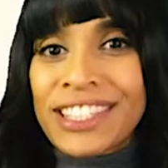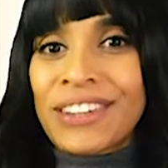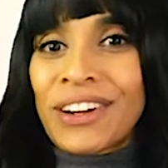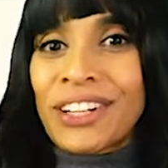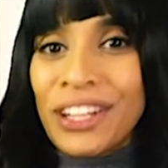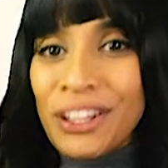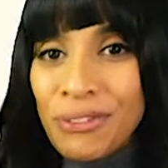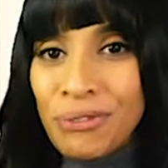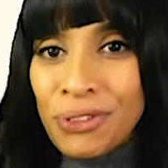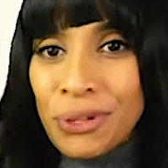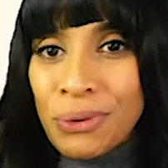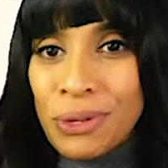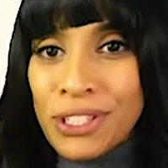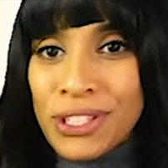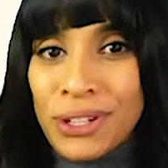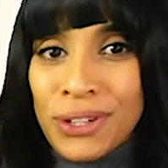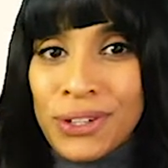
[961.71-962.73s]
on
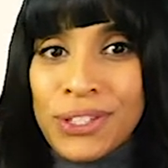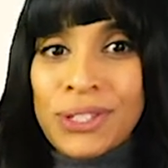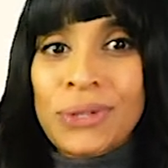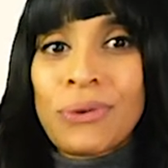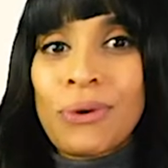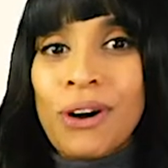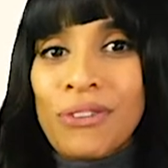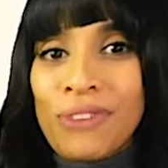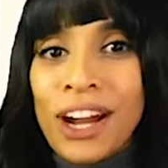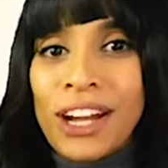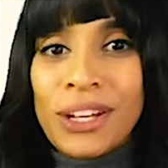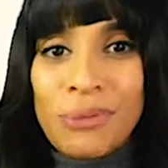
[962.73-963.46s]
influencers who already